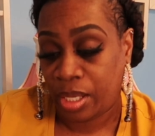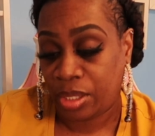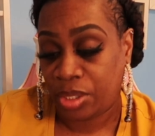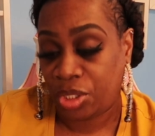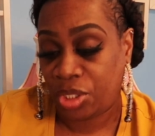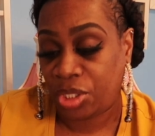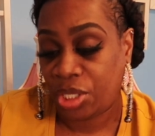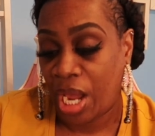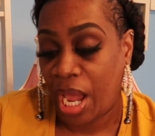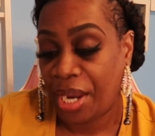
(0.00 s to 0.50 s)

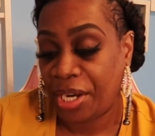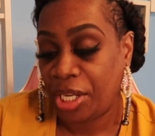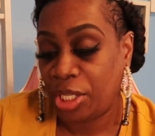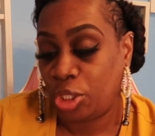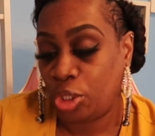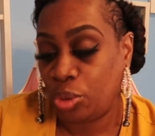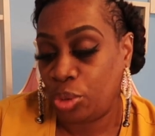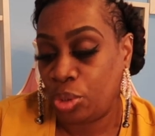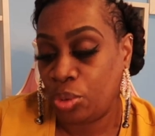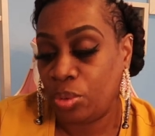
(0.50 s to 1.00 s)
Shauna,
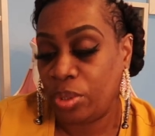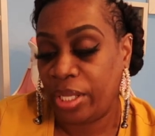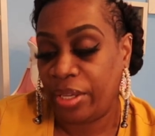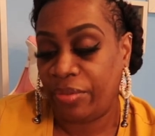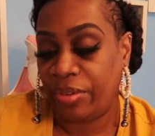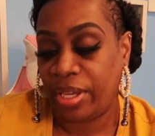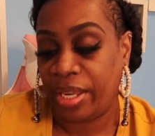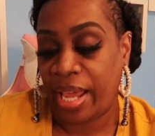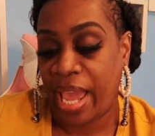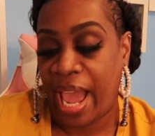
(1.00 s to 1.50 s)
do you
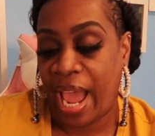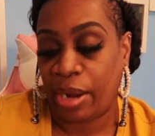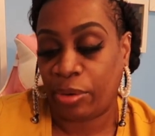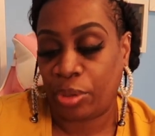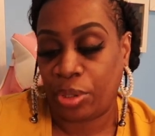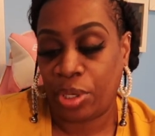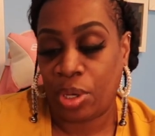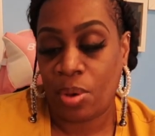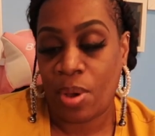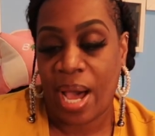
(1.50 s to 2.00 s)
live in
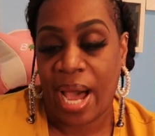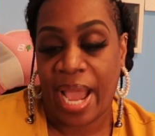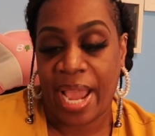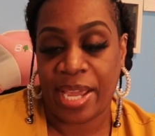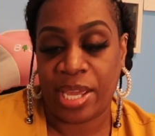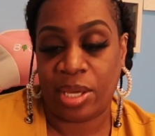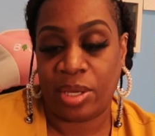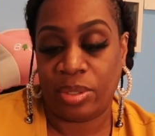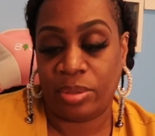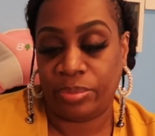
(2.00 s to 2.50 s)
Akron,
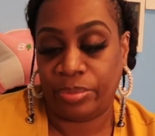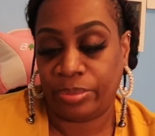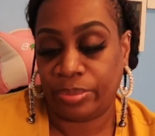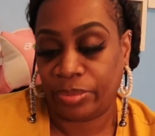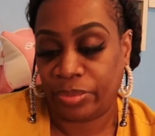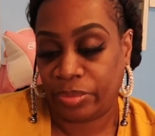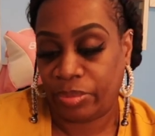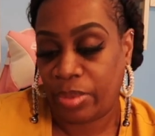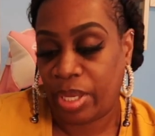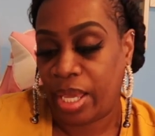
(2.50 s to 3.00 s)
Ohio?
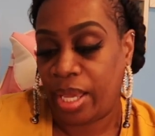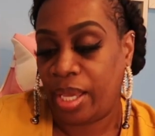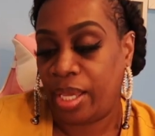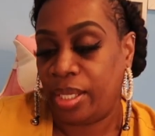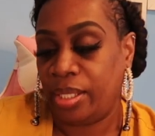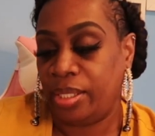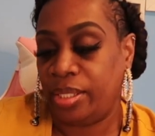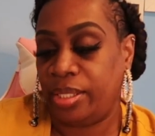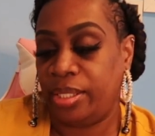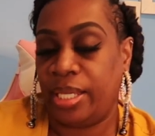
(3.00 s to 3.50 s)

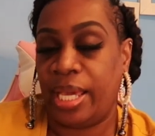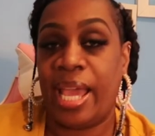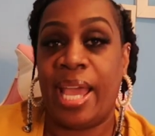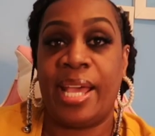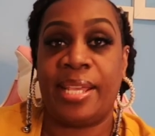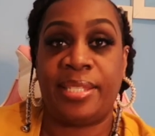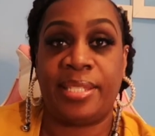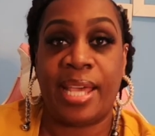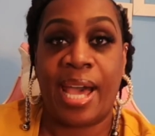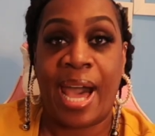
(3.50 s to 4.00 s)

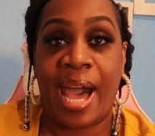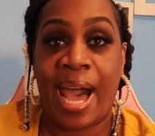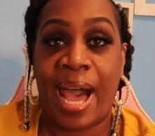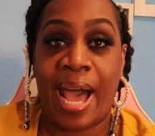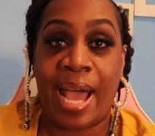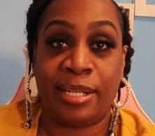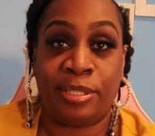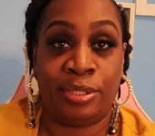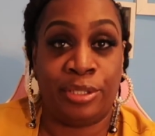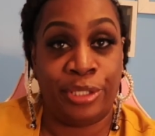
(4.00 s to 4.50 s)
Yes,
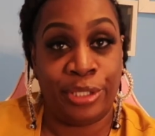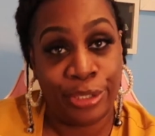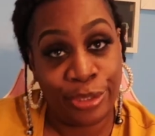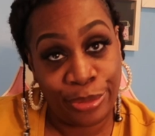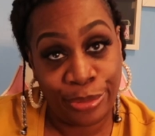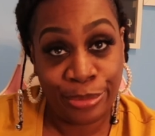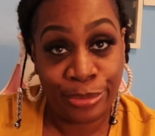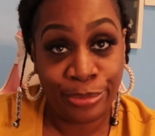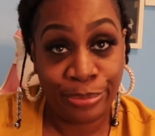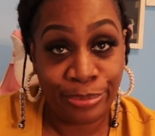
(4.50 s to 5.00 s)
I
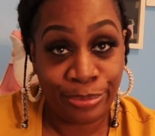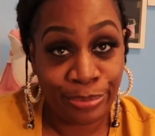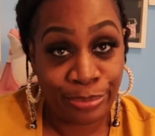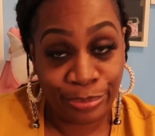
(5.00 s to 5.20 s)
do.